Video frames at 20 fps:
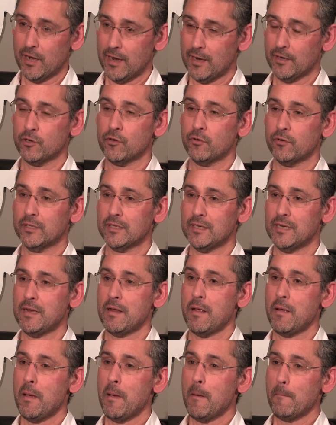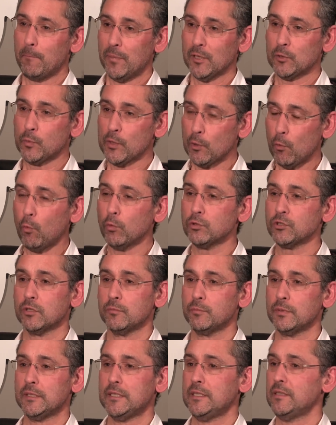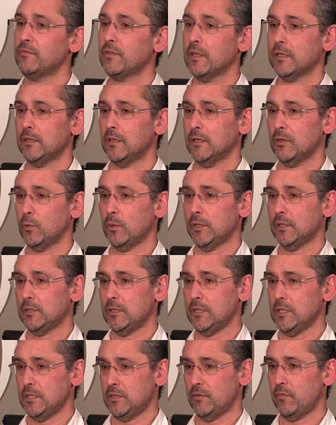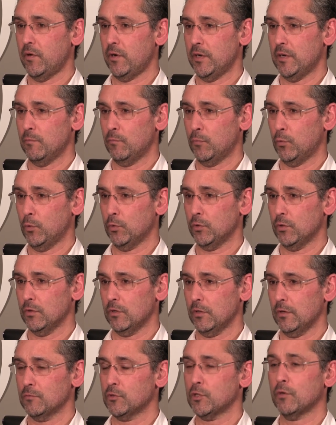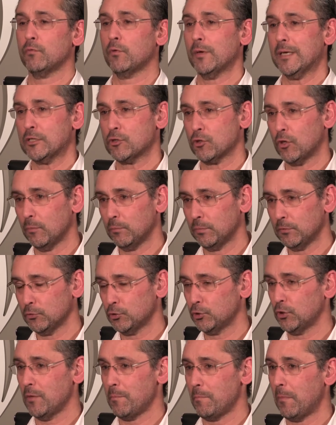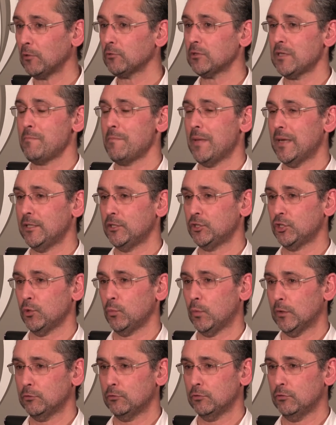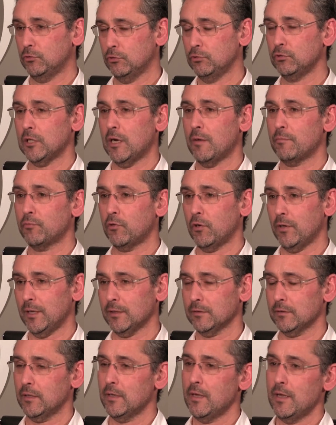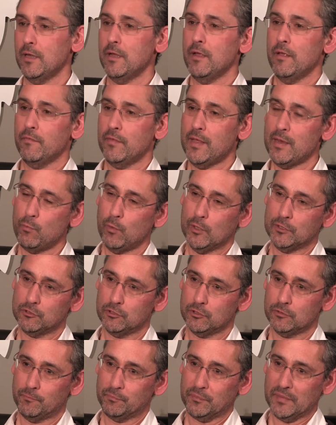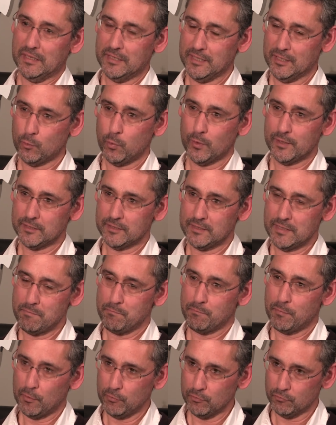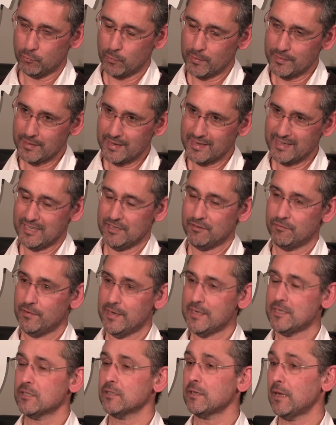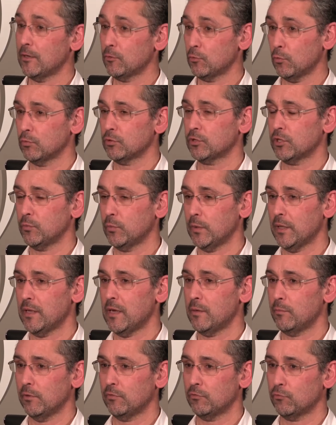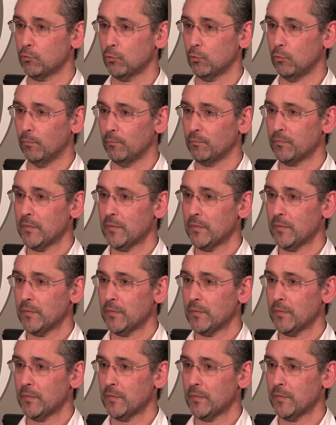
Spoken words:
accurately, but we also believe that liquidity is very important. So for example, should a multi-manager want to use our product, they want liquidity both when they invest and also when they withdraw.